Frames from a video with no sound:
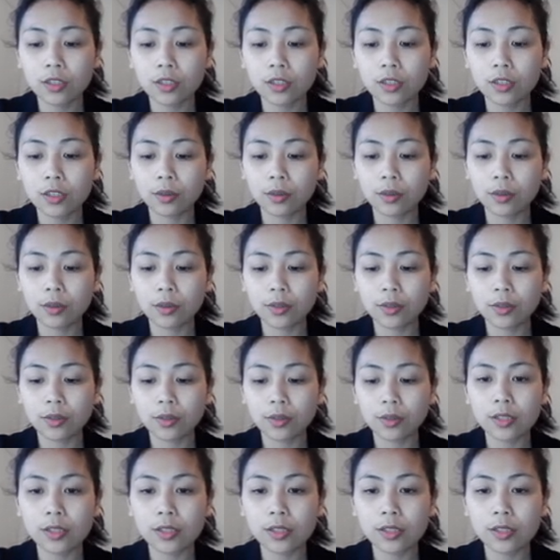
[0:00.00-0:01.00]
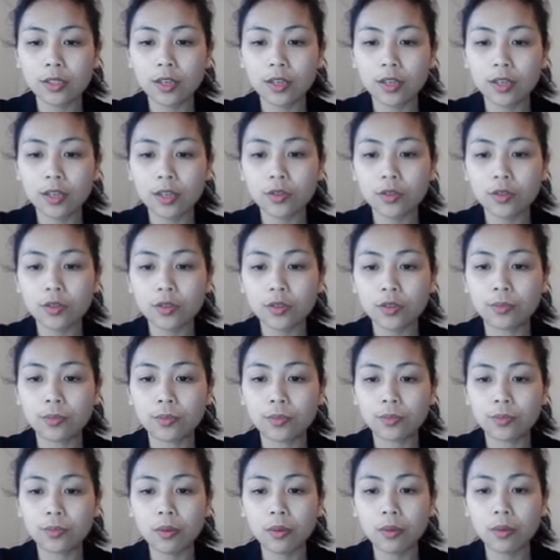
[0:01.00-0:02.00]
So this is equal to
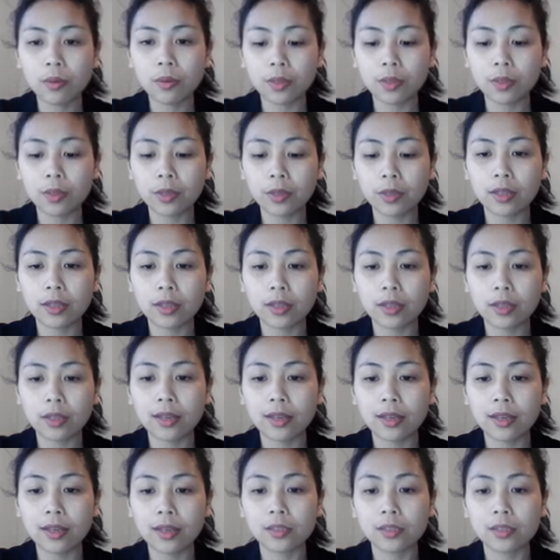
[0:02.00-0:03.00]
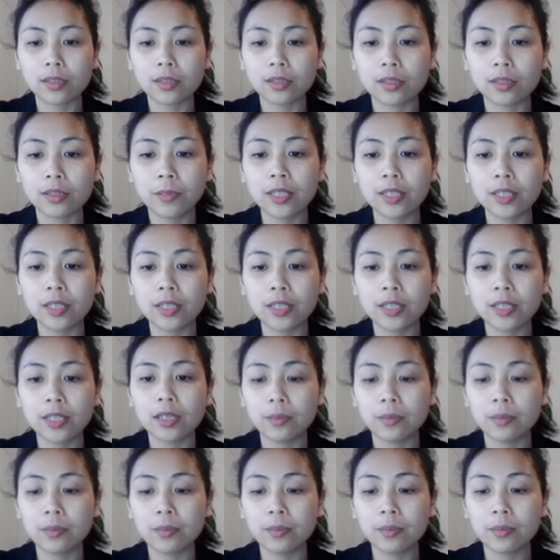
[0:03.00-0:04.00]
probability that is
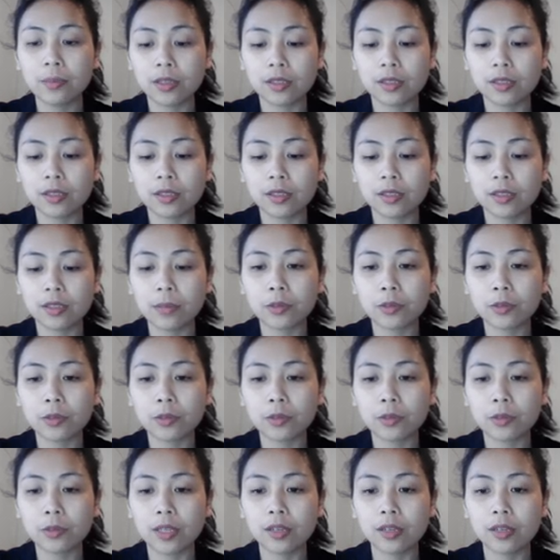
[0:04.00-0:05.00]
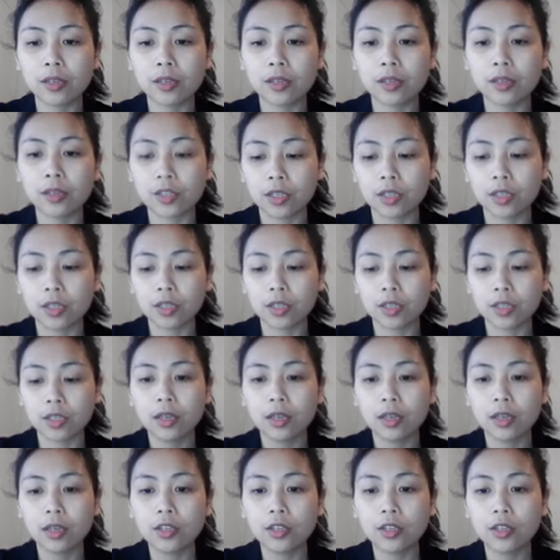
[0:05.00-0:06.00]
PC plus capital B little c.
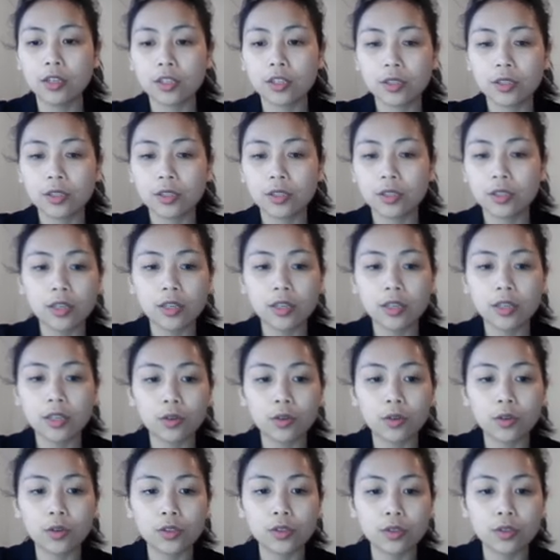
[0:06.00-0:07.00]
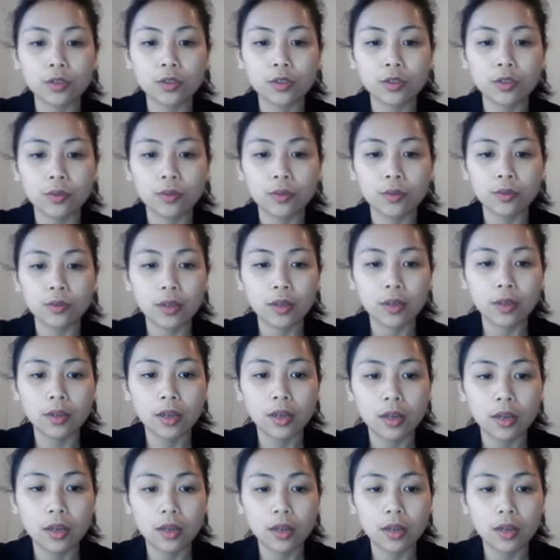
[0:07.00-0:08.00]
So this is equal to
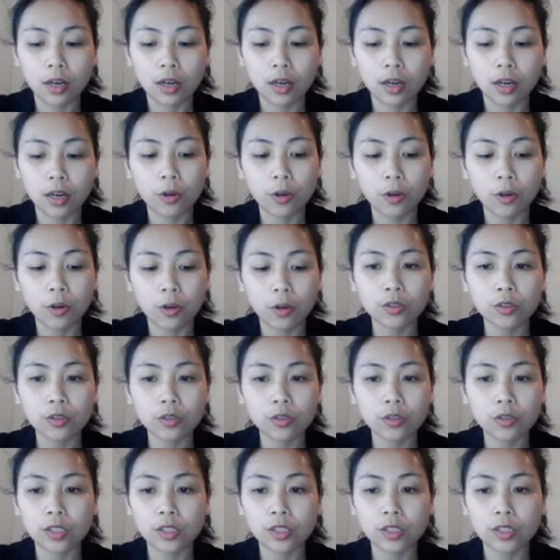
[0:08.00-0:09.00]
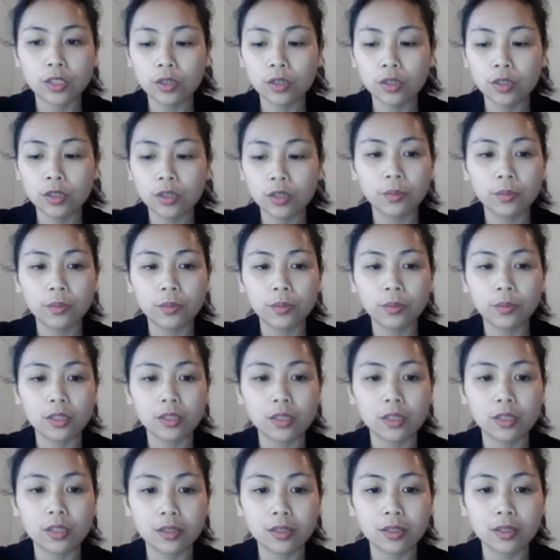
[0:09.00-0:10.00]
0.22
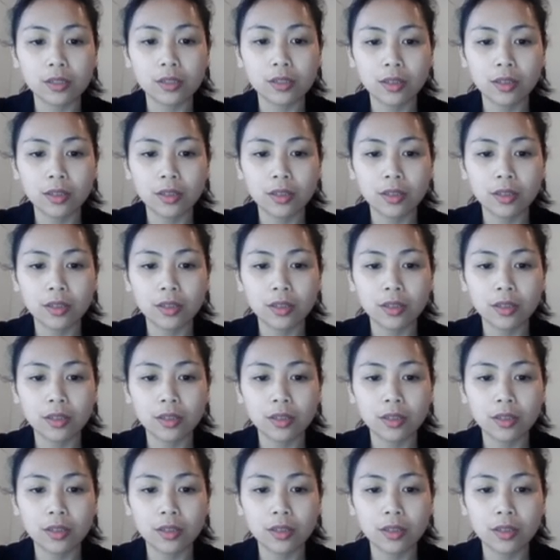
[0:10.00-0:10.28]
plus